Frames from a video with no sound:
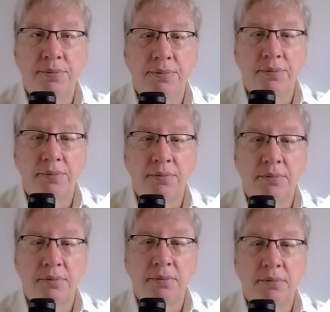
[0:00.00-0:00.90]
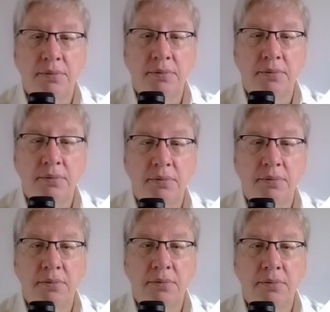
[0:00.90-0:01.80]

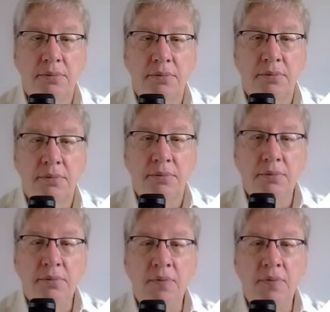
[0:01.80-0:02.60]
No one is speaking in this clip.